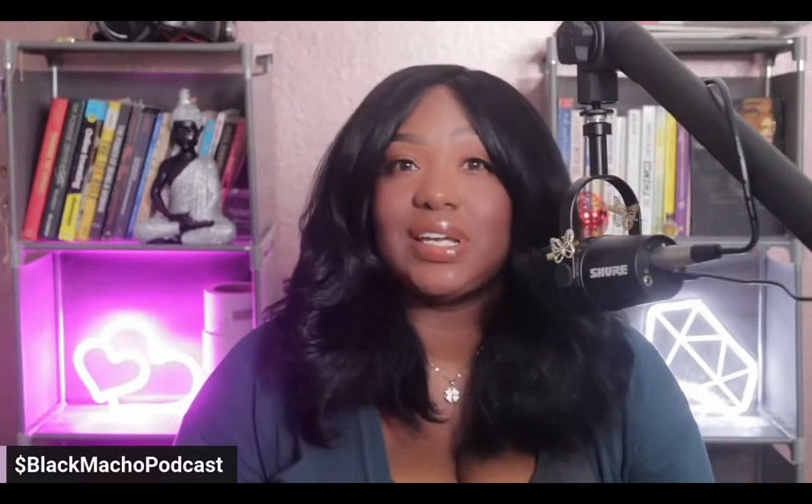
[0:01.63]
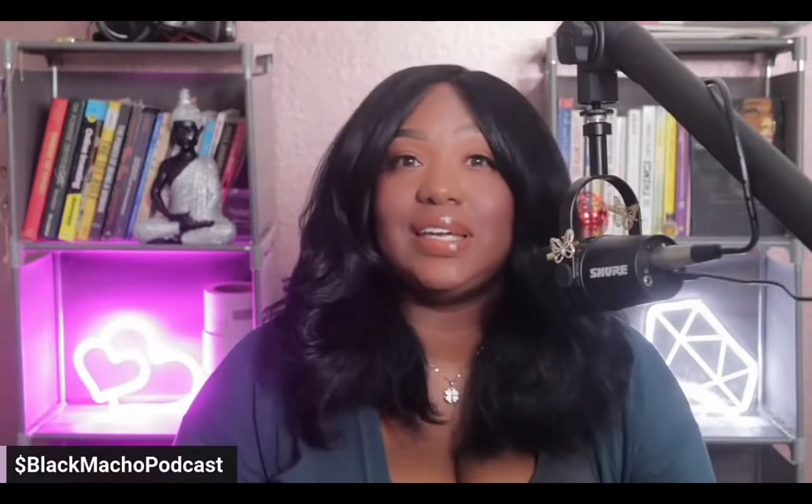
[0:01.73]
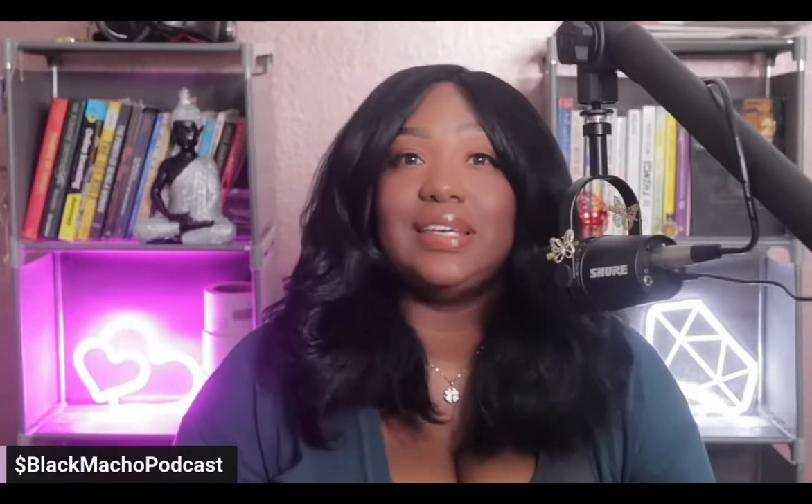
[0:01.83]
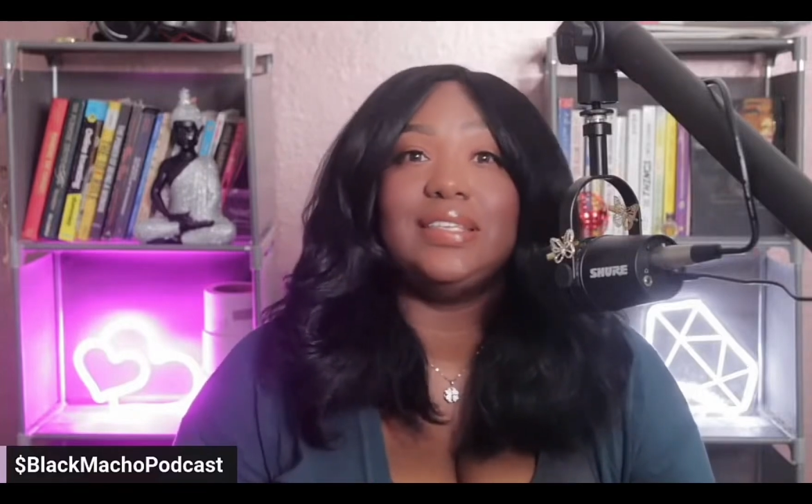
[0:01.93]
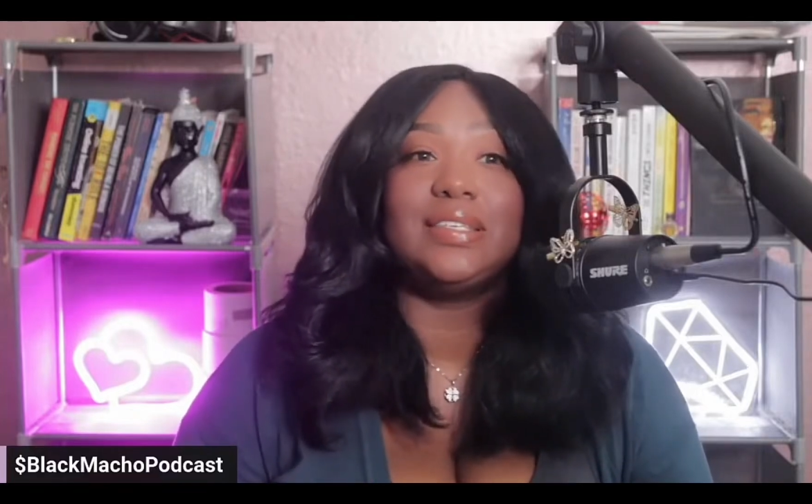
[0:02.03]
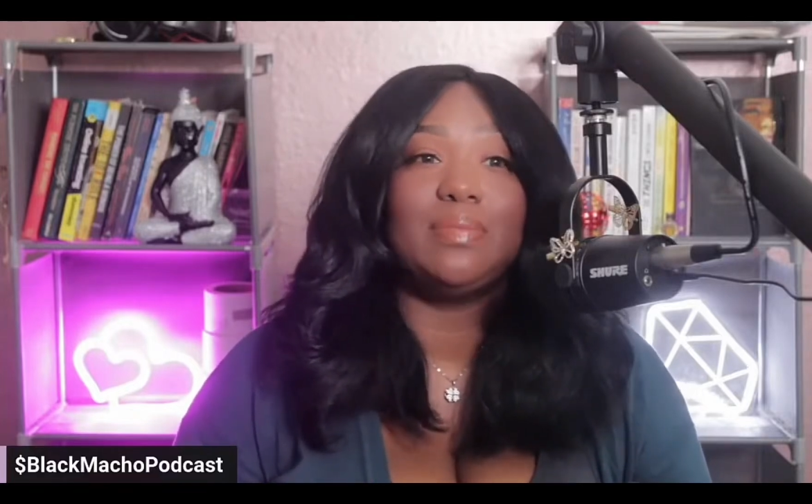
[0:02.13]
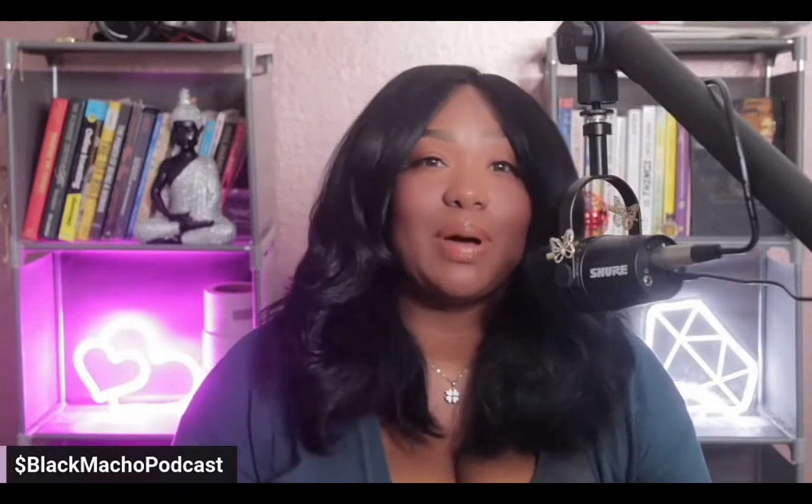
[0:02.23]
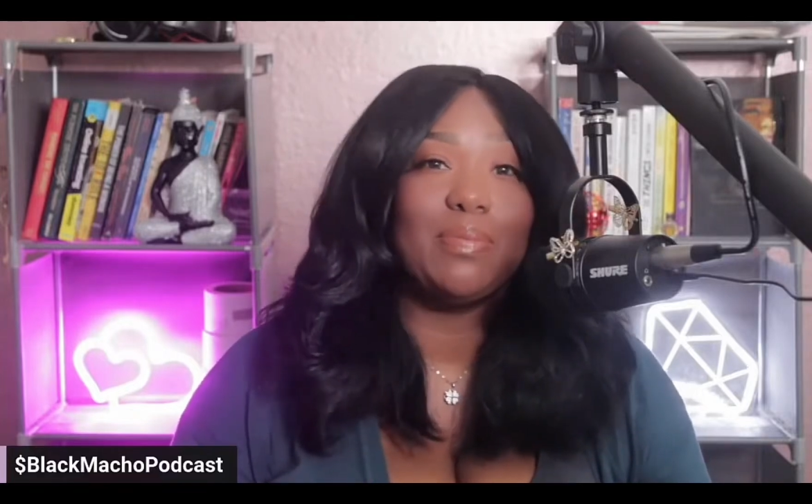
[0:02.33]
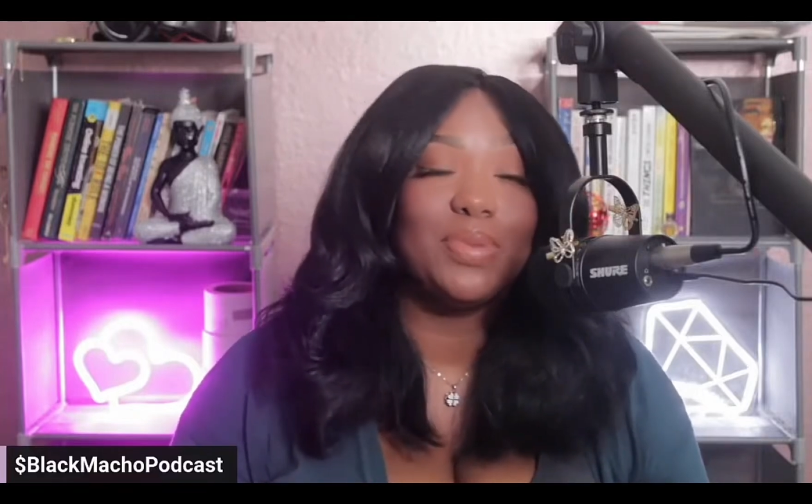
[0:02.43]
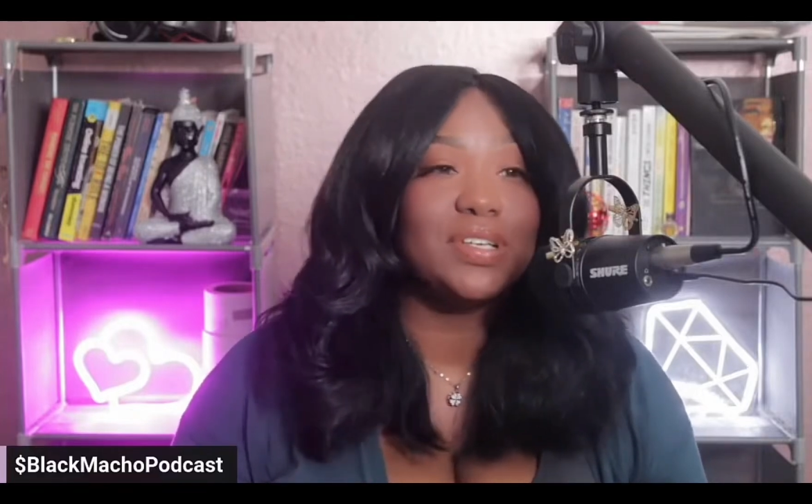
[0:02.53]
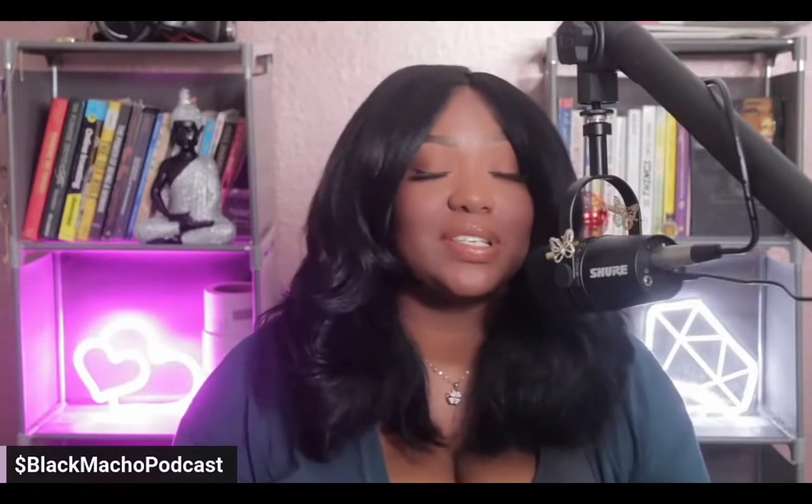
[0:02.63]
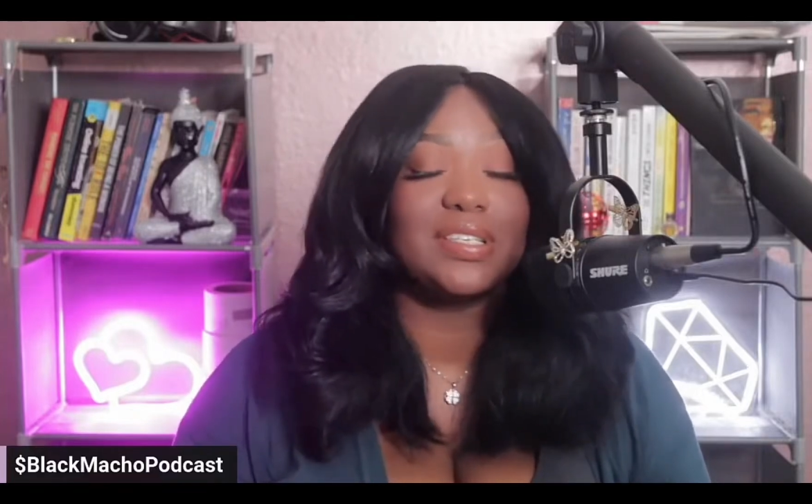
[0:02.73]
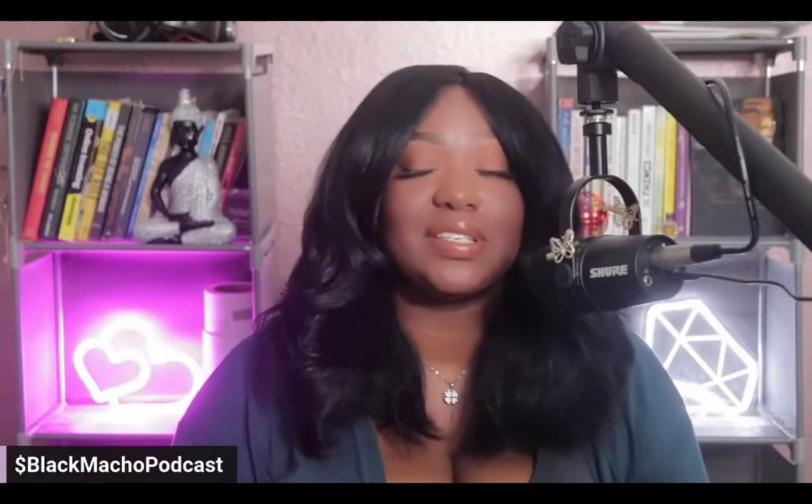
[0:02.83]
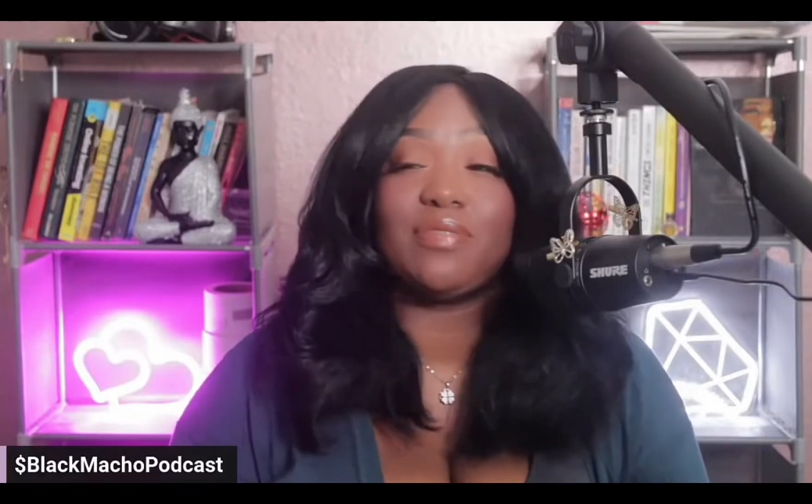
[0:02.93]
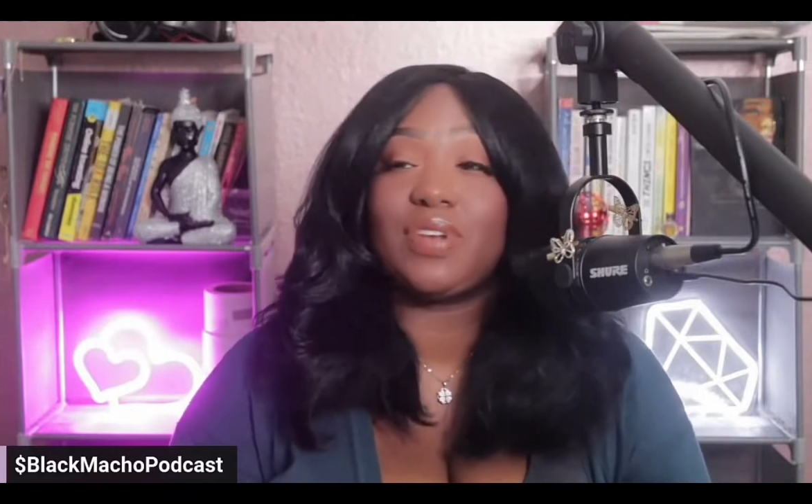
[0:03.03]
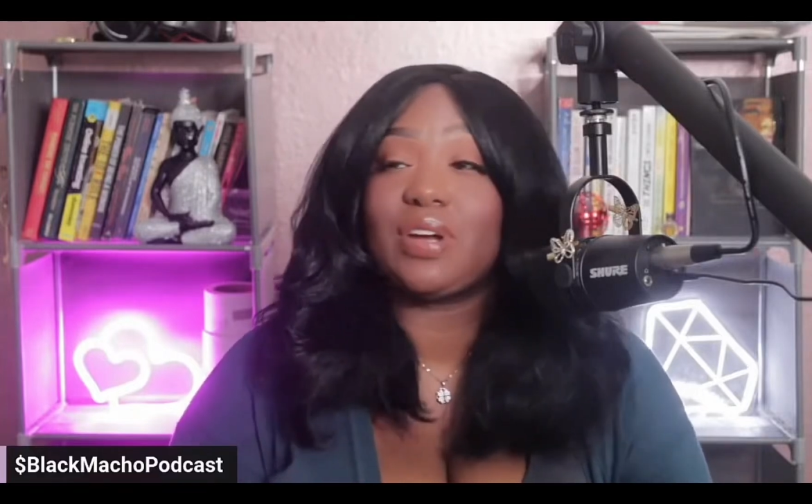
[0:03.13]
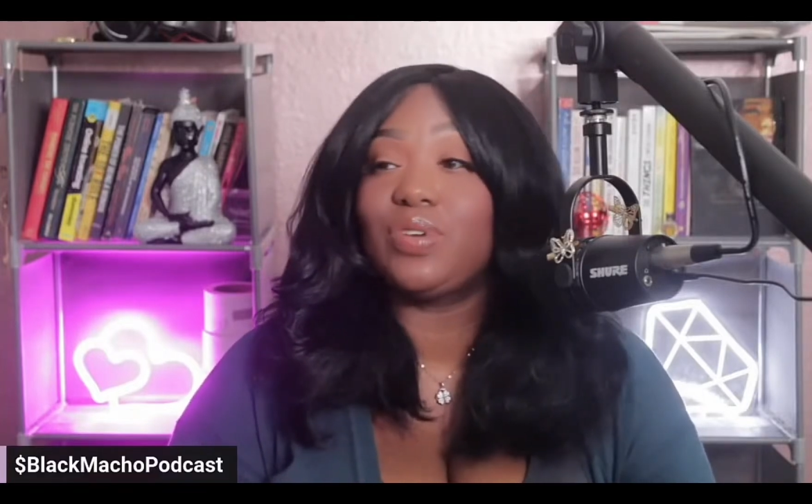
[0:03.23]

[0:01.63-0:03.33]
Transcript: into my books and stuff and i